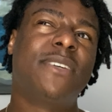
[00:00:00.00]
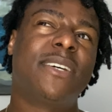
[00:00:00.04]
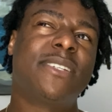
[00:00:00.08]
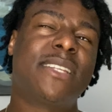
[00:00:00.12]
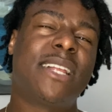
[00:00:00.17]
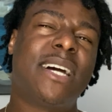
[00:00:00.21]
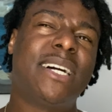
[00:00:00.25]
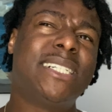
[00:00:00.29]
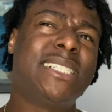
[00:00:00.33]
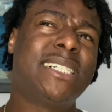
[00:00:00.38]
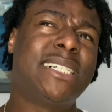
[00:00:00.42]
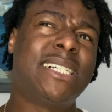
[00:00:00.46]
I was
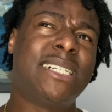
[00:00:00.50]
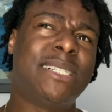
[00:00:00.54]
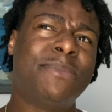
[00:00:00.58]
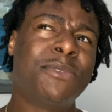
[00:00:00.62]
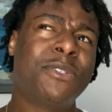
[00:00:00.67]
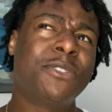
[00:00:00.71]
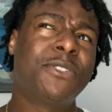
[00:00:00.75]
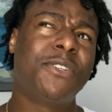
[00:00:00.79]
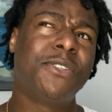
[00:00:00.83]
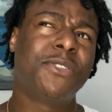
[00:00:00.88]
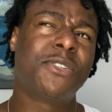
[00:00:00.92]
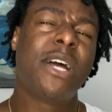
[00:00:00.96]
like, oh, I'm
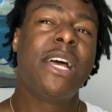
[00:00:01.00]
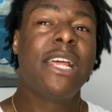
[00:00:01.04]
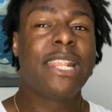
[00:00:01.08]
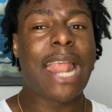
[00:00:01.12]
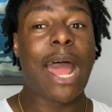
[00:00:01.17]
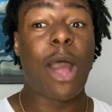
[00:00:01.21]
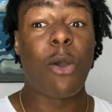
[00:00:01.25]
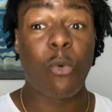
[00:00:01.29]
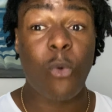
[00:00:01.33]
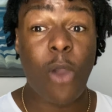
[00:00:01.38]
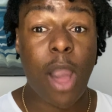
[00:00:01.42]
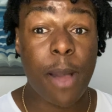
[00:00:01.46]
not too sure.
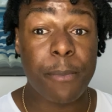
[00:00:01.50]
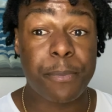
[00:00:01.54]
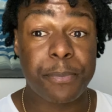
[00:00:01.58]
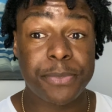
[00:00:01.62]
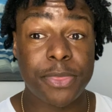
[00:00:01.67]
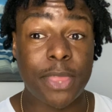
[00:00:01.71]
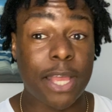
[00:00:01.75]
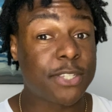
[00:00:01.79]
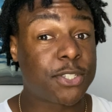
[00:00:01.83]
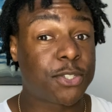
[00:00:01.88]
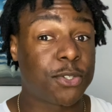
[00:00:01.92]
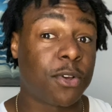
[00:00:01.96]
Like, WAP,
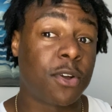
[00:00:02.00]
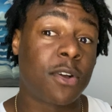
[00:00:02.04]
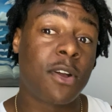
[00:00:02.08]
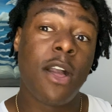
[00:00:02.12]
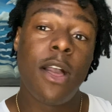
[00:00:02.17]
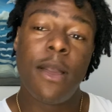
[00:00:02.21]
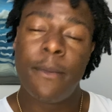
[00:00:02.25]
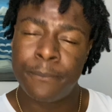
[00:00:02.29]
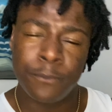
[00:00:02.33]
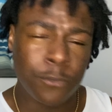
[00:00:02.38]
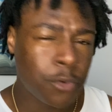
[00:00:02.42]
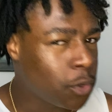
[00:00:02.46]
that song,
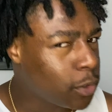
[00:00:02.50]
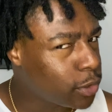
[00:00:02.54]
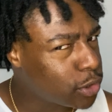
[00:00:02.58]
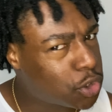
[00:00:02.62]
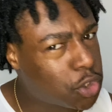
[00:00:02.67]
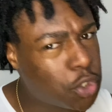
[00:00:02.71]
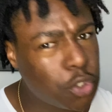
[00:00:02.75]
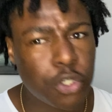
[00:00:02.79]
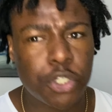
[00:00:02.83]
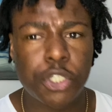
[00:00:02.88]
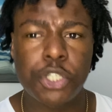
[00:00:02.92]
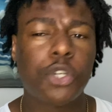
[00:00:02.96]
not
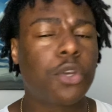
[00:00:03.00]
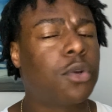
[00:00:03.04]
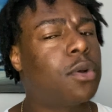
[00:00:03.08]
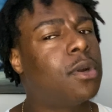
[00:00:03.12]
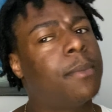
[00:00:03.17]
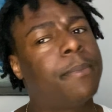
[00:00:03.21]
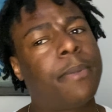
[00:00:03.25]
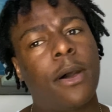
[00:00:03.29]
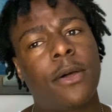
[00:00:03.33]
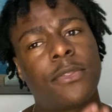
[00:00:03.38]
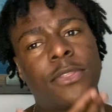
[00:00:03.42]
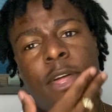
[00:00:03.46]
too sure
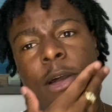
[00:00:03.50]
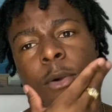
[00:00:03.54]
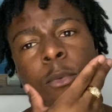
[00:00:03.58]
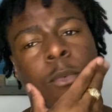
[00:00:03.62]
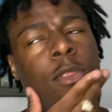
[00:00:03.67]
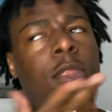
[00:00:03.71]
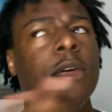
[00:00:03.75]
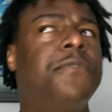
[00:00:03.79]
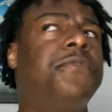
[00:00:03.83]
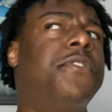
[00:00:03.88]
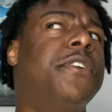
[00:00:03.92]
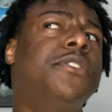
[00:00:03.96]
about that
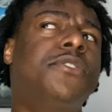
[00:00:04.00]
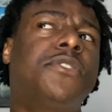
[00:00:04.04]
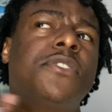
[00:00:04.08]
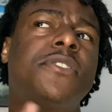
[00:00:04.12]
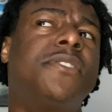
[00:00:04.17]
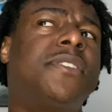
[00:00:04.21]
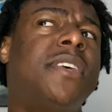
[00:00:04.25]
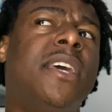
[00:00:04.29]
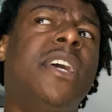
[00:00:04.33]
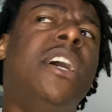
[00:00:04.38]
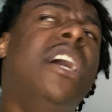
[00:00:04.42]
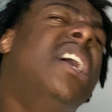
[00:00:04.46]
one. The French would
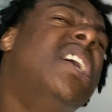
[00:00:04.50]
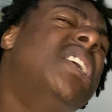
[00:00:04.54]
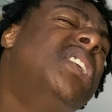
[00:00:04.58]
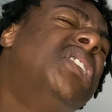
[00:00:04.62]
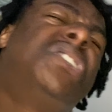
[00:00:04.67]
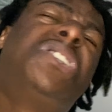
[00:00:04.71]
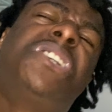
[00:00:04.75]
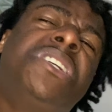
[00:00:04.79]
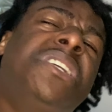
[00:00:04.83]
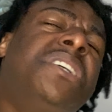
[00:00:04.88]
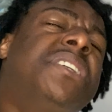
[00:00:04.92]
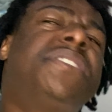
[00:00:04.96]
say,
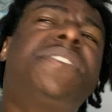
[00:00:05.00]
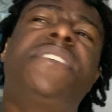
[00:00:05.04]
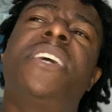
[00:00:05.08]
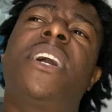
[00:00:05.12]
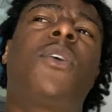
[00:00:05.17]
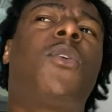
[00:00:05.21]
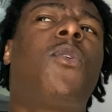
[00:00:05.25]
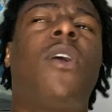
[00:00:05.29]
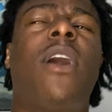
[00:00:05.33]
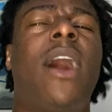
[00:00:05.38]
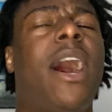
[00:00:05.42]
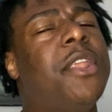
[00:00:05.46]
je ne sais
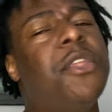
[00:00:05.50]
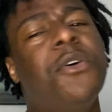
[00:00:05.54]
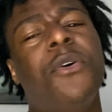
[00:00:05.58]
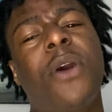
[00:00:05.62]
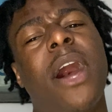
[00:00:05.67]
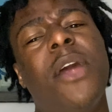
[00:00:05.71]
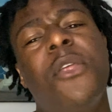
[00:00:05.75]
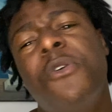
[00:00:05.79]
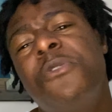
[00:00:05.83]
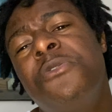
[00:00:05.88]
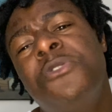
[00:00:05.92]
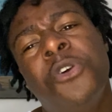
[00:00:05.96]
quoi. I
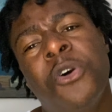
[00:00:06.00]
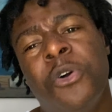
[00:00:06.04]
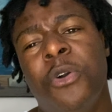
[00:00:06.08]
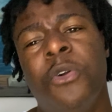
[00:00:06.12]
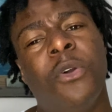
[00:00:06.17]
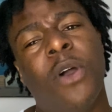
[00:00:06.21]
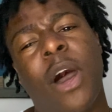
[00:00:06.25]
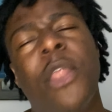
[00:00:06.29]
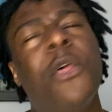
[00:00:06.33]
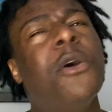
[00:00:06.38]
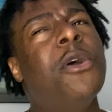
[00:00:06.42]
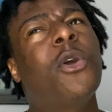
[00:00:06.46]
don't know.
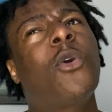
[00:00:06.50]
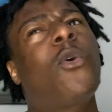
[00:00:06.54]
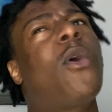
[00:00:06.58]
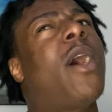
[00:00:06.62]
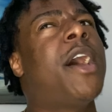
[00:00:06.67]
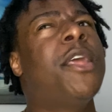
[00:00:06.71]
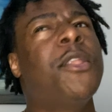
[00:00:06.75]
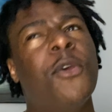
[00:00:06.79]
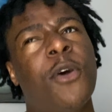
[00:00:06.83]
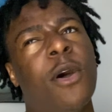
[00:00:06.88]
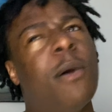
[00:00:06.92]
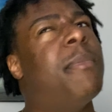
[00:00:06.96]
I don't
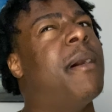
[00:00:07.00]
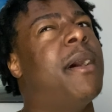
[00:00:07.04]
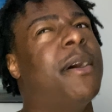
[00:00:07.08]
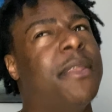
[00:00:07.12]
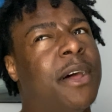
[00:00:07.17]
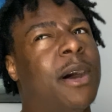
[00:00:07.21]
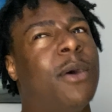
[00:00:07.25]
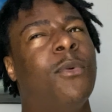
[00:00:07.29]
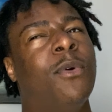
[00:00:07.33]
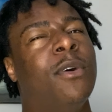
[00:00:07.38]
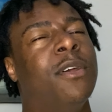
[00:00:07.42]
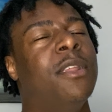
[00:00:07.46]
quite know about
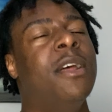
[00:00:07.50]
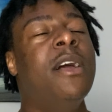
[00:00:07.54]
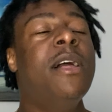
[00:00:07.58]
that one.